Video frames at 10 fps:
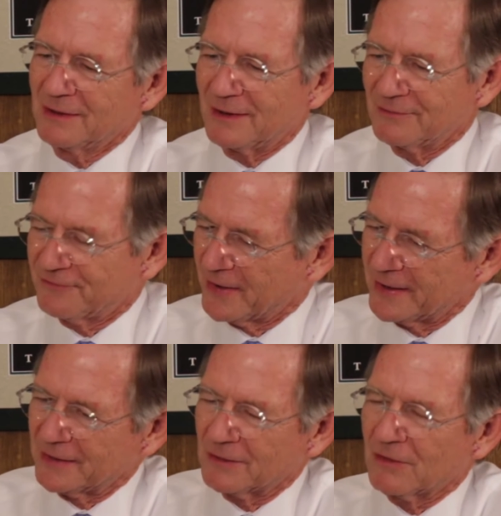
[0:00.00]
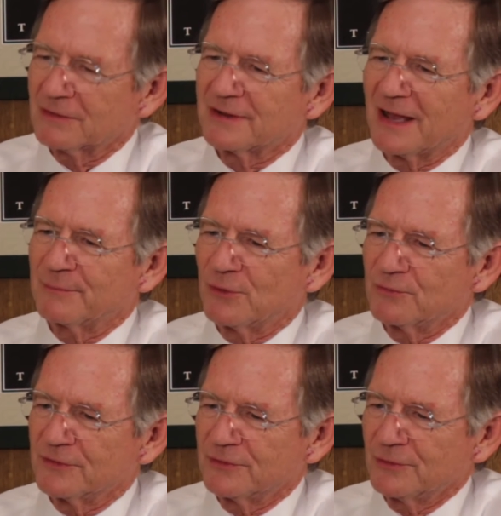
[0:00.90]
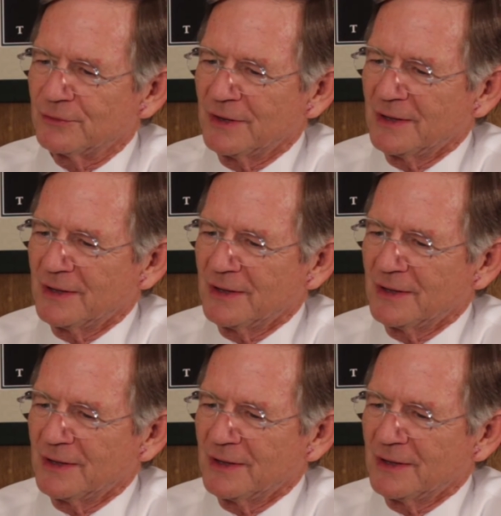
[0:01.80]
Uh, finally, long time overdue.